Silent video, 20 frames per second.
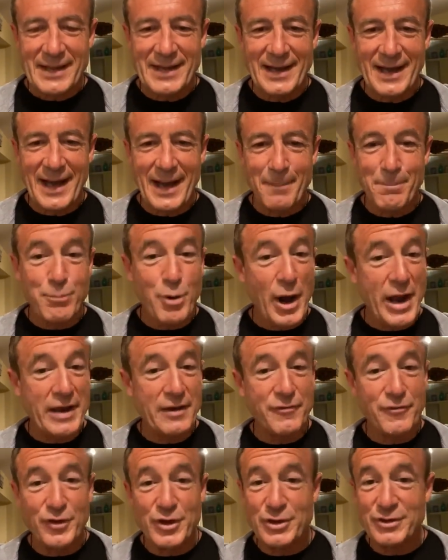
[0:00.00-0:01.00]
Uh,
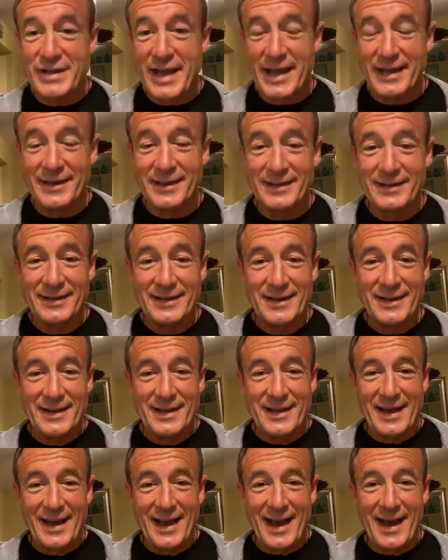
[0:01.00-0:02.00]
praying for you, Dana,
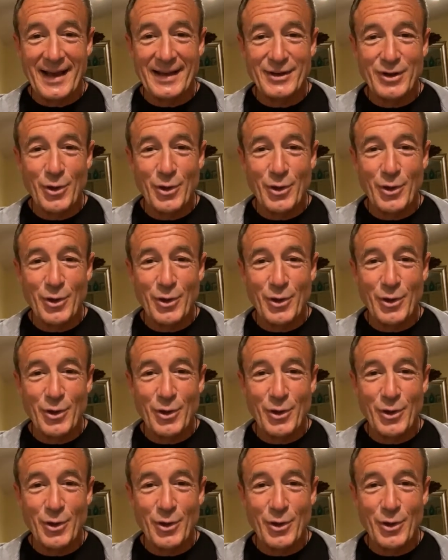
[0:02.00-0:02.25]
uh,